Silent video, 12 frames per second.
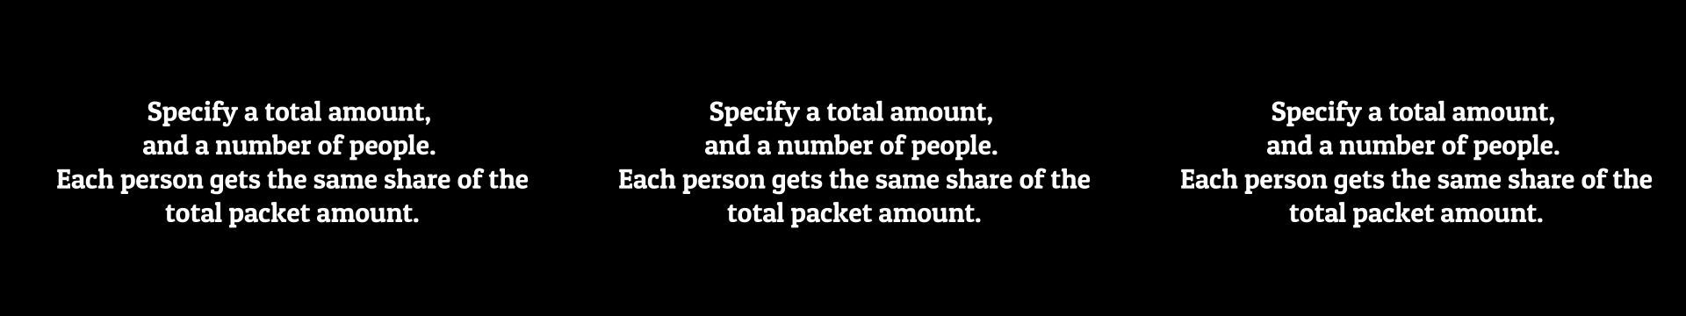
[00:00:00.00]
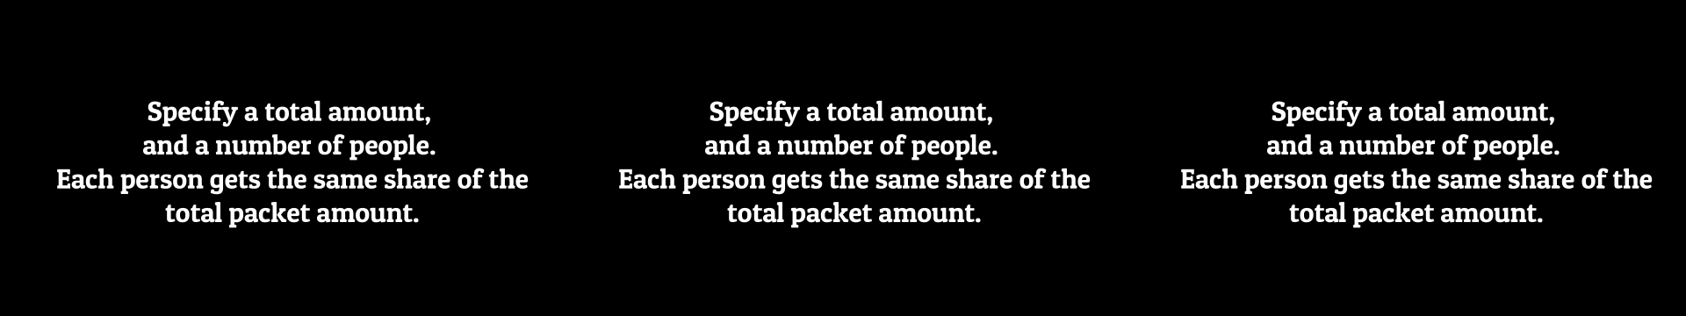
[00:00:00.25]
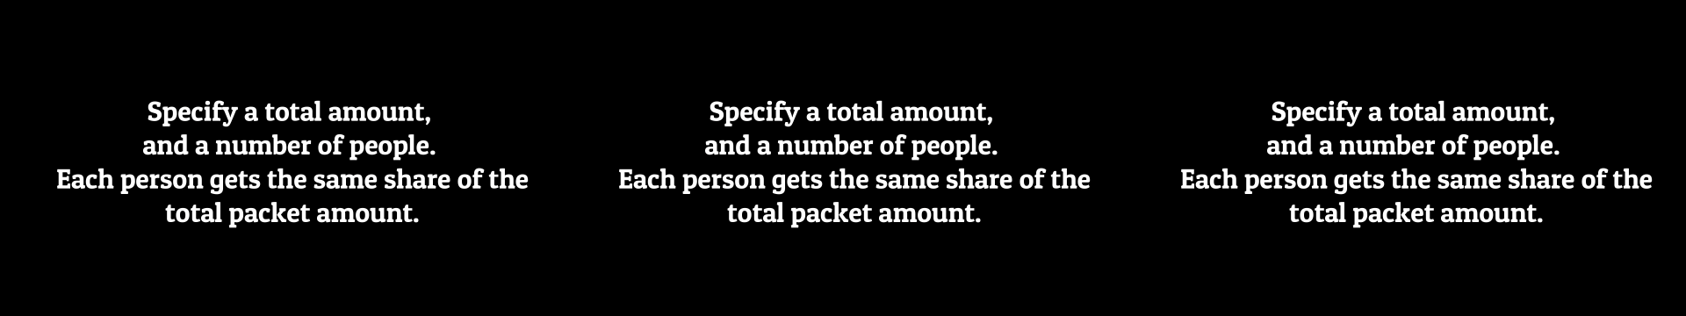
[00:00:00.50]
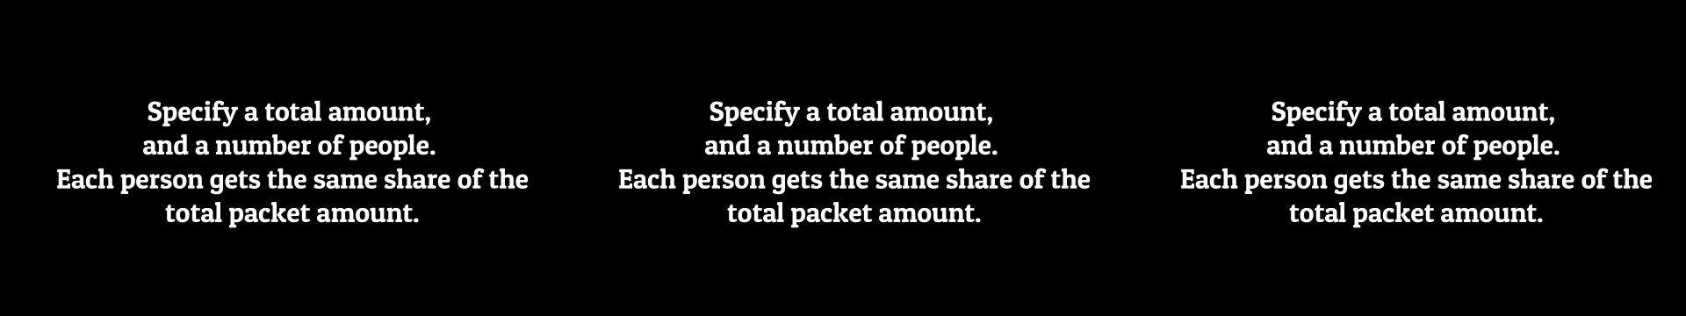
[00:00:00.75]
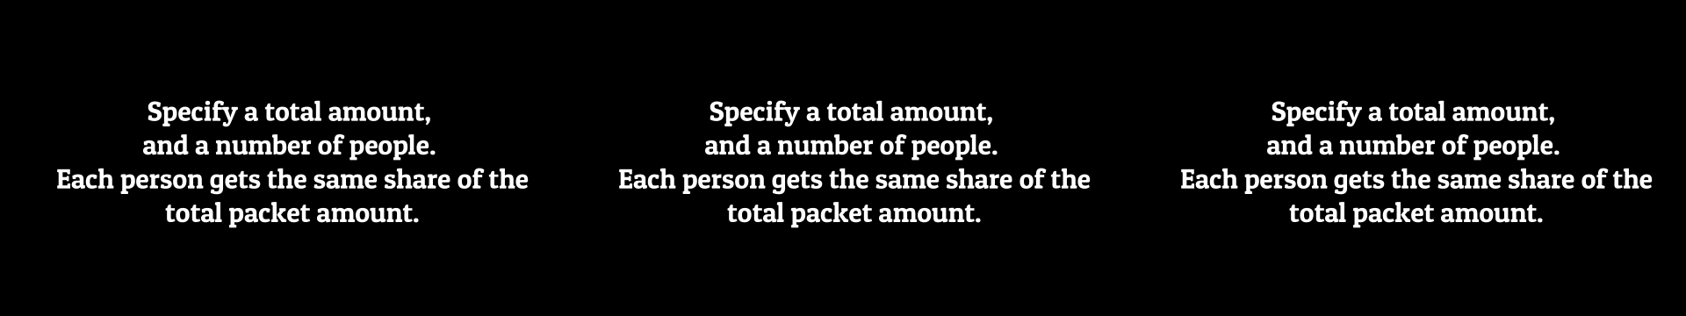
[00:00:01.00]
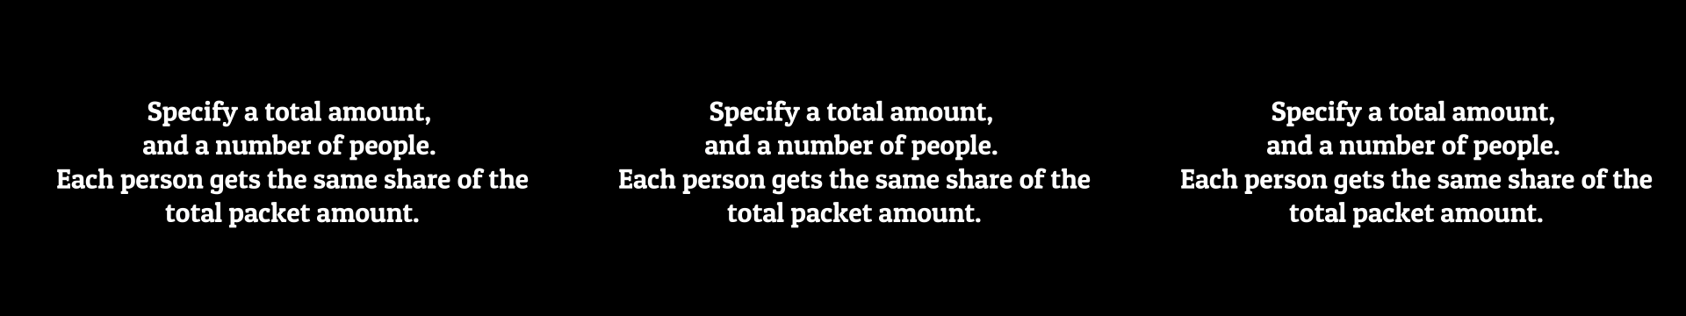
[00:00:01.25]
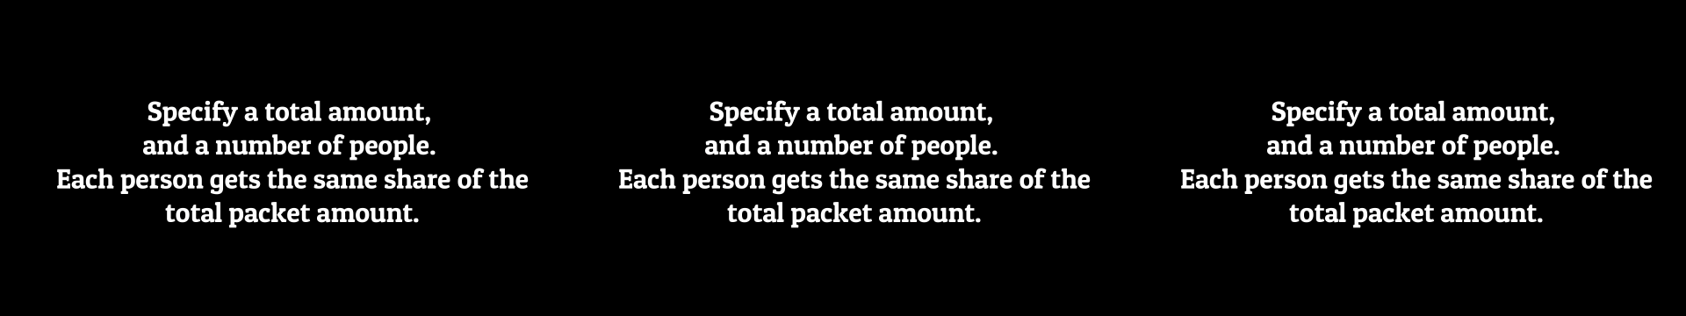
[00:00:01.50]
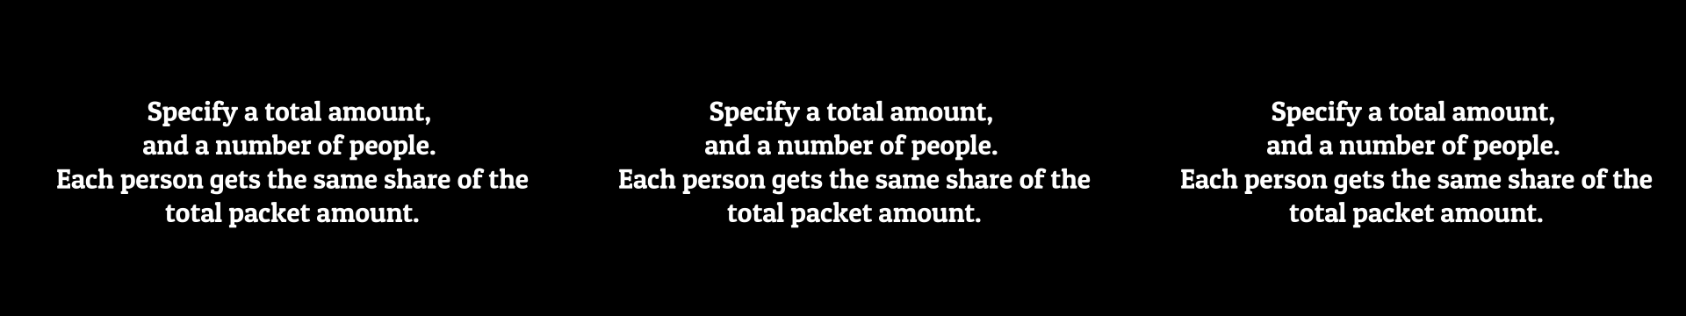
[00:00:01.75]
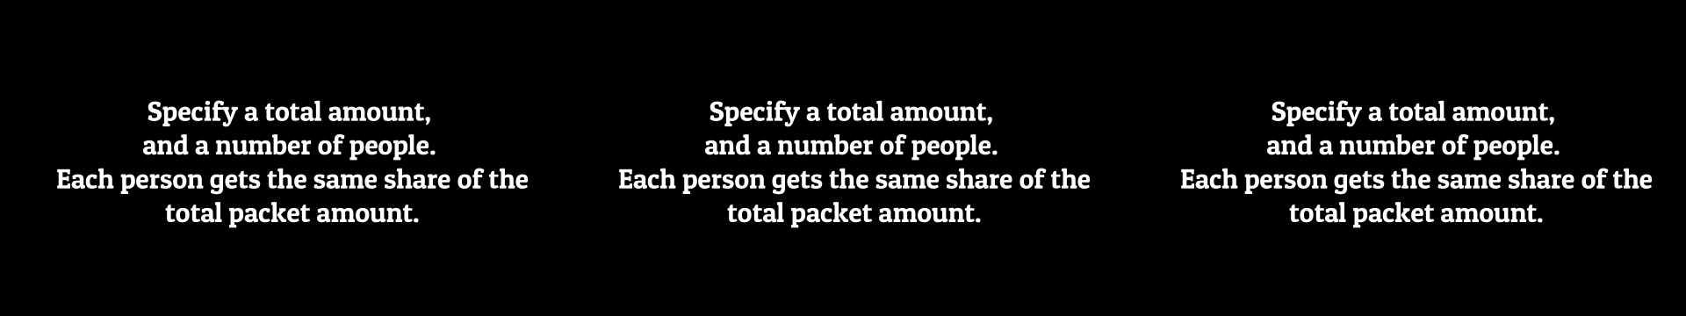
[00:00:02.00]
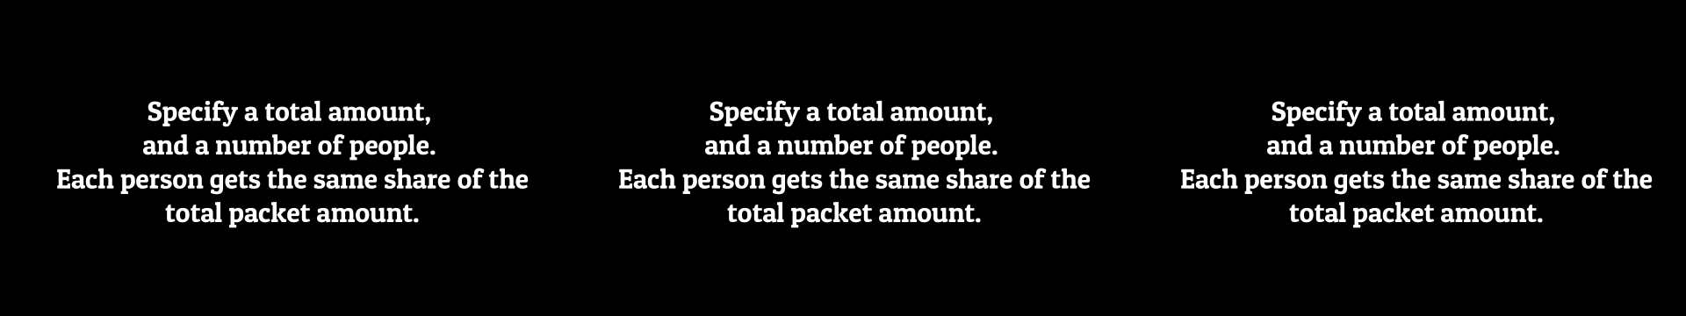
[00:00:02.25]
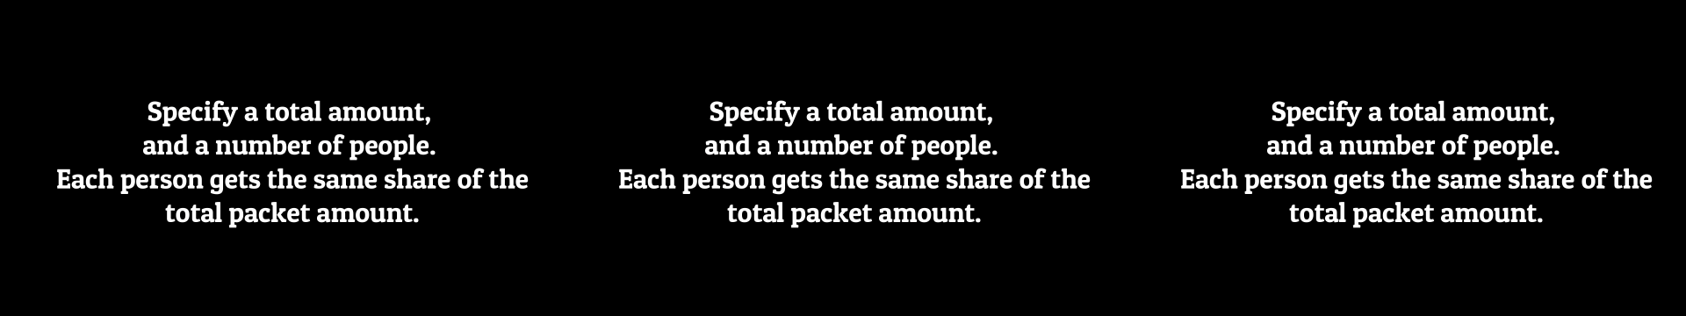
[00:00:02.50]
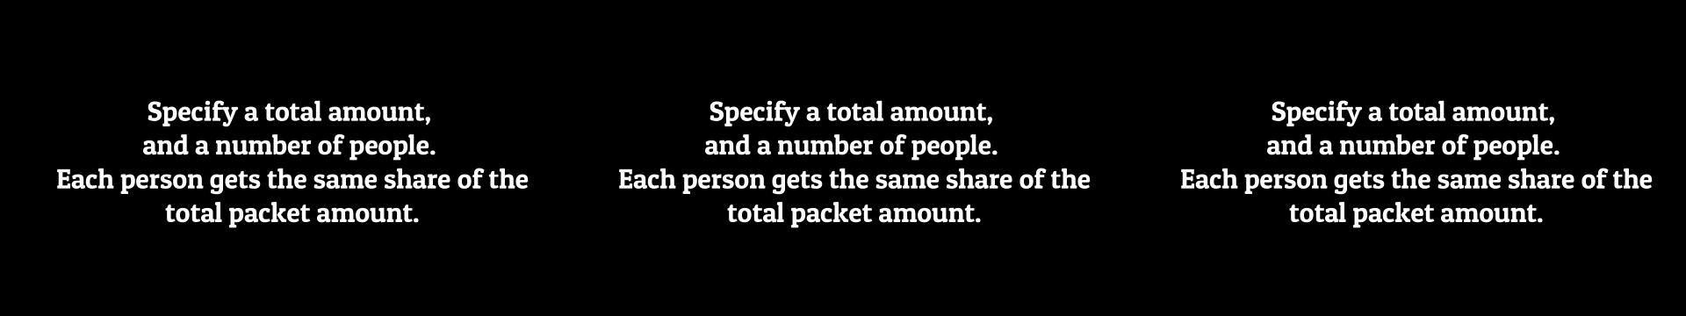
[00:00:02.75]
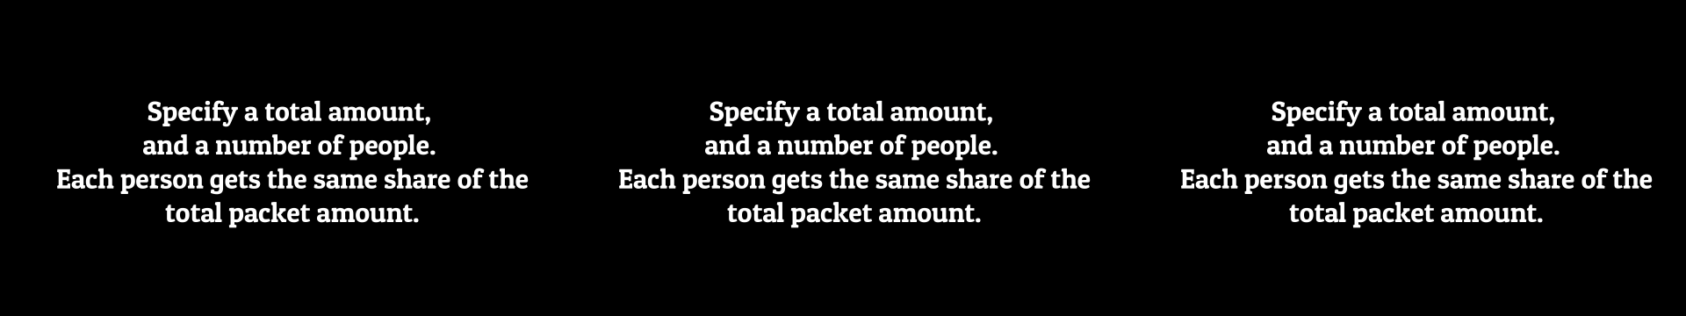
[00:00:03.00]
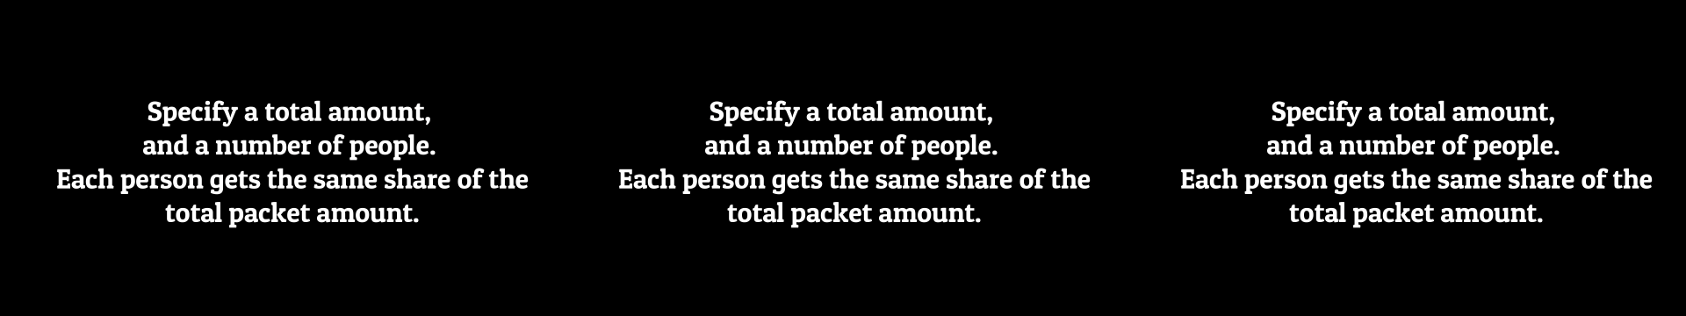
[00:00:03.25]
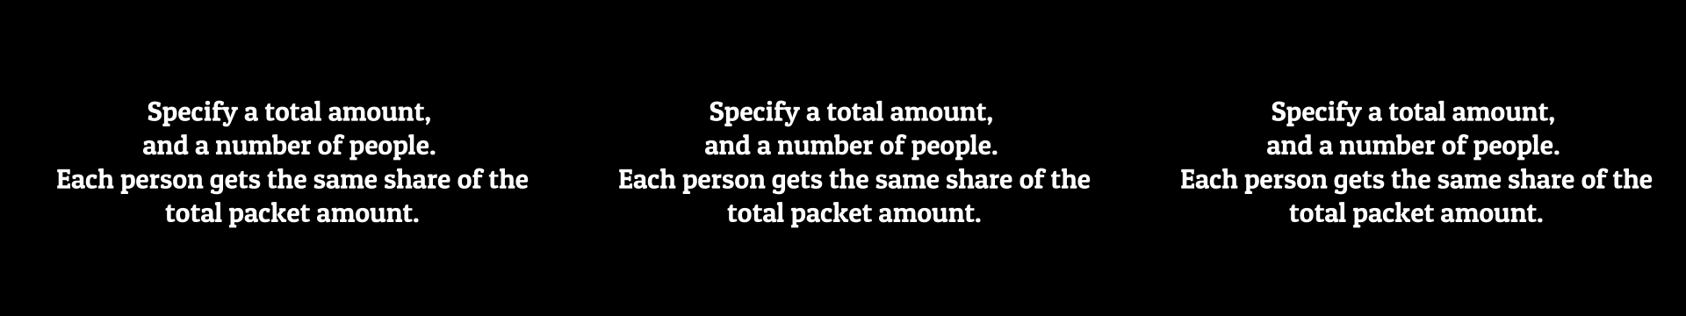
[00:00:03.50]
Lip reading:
(no speaker visible)